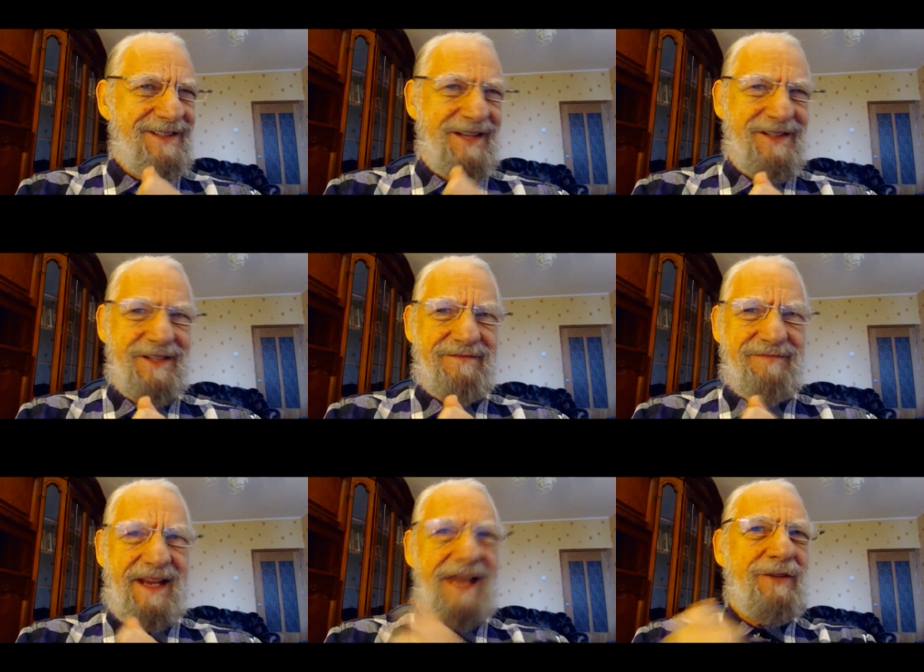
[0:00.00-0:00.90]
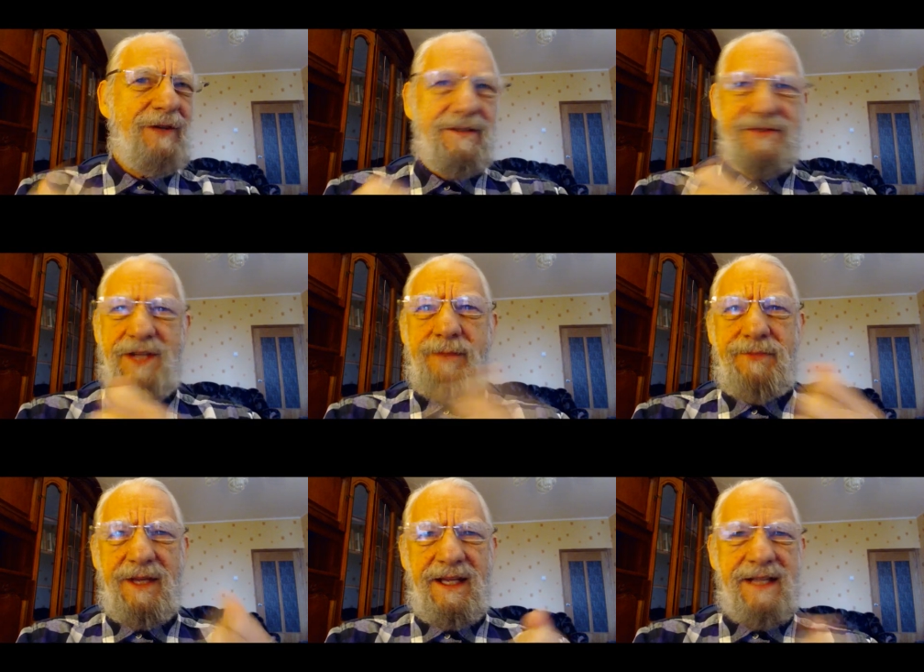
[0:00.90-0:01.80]
not just ignorant of
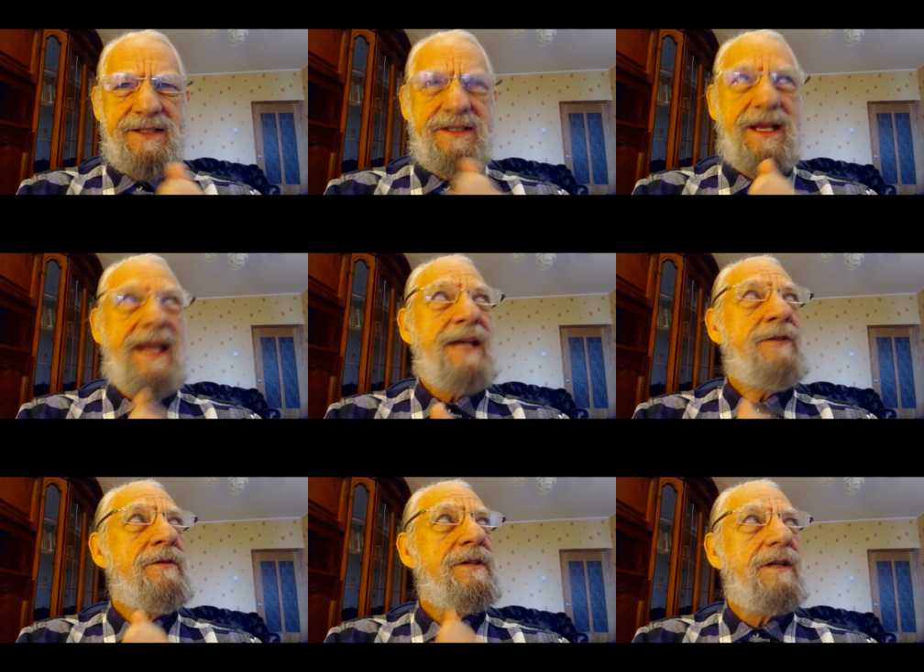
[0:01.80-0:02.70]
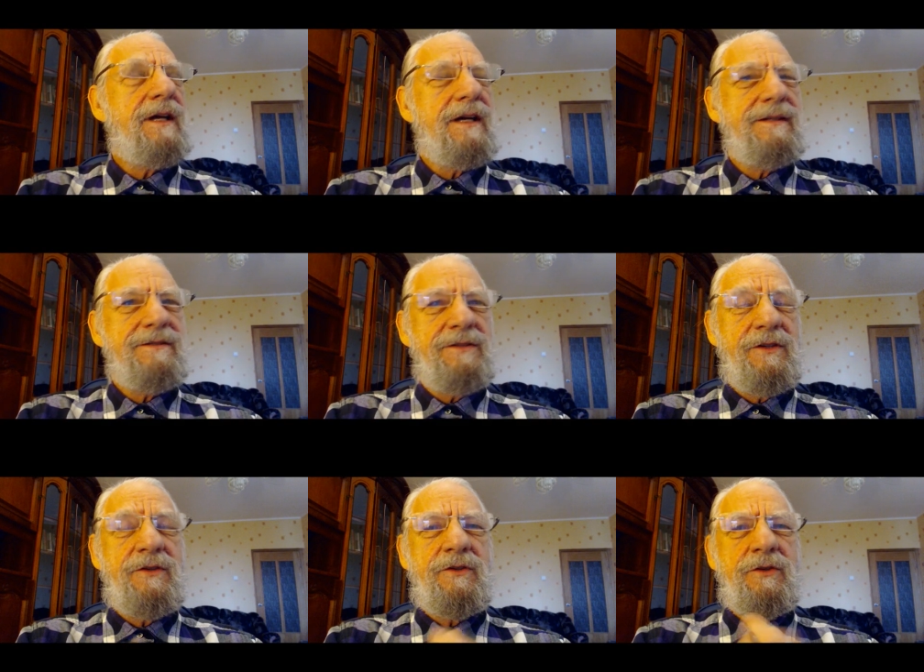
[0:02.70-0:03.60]
something, it's ignorant
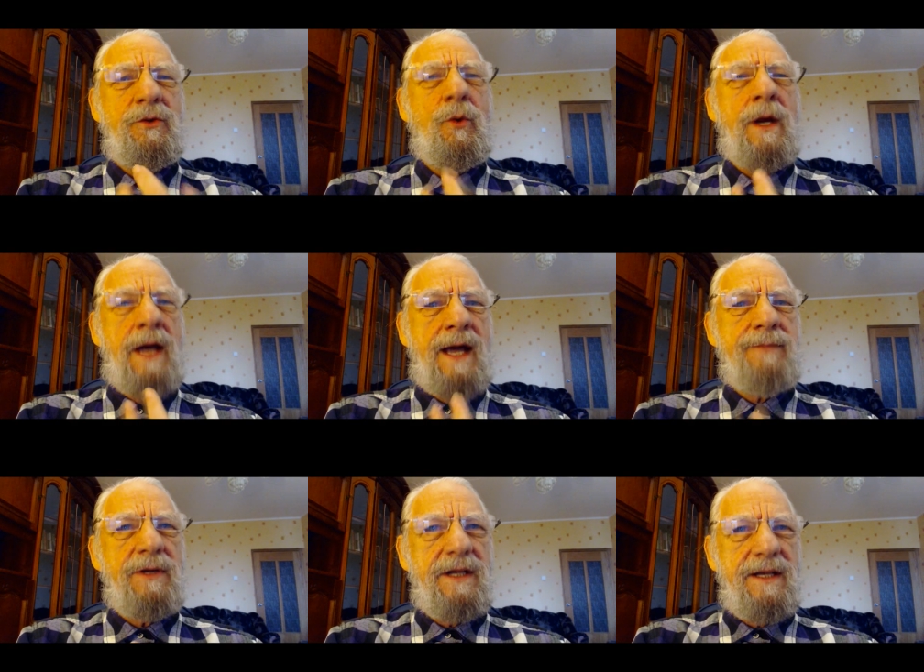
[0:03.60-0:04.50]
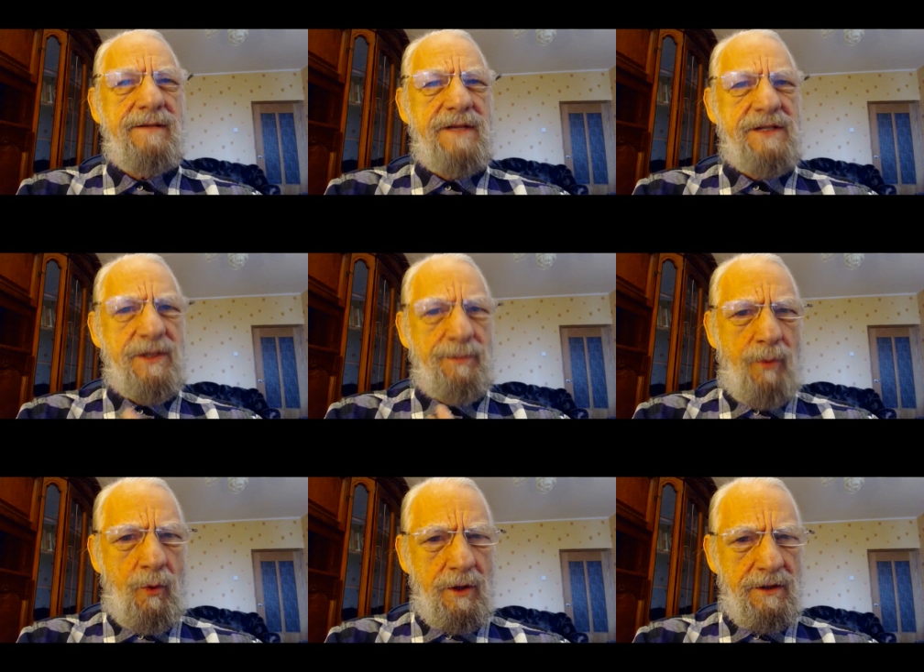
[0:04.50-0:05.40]
to what I believe is
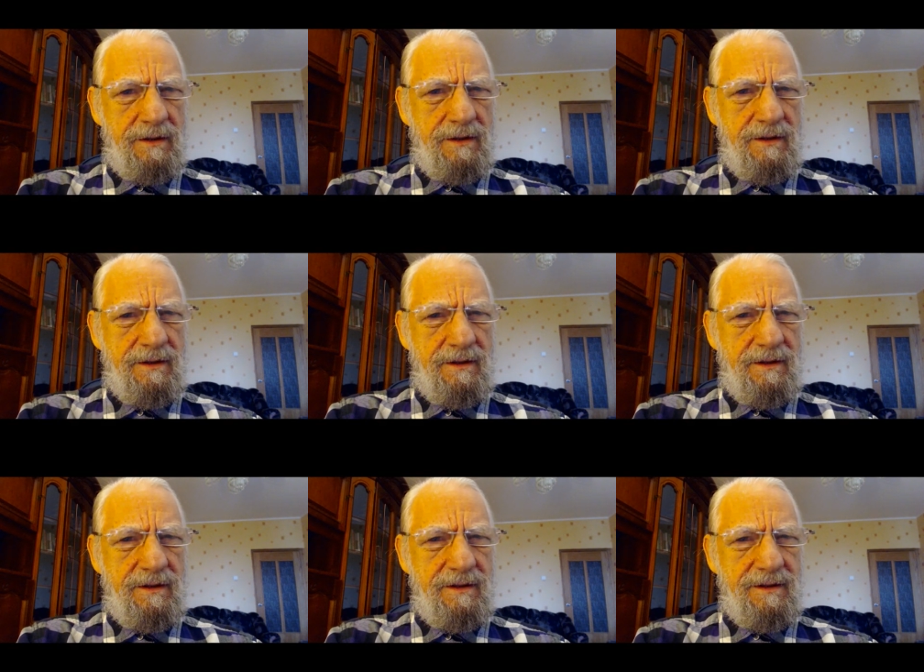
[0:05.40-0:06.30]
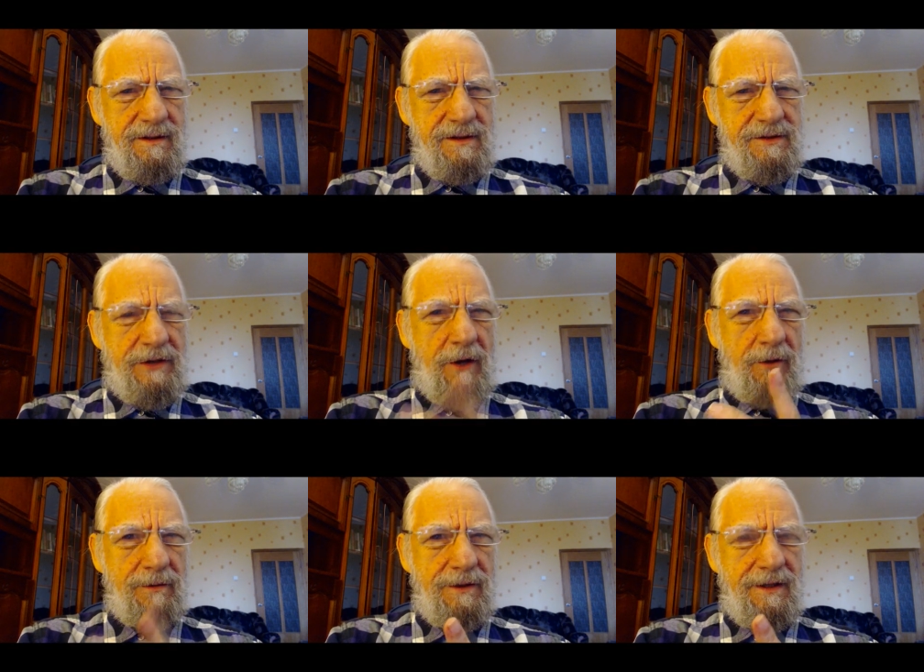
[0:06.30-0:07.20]
important. So,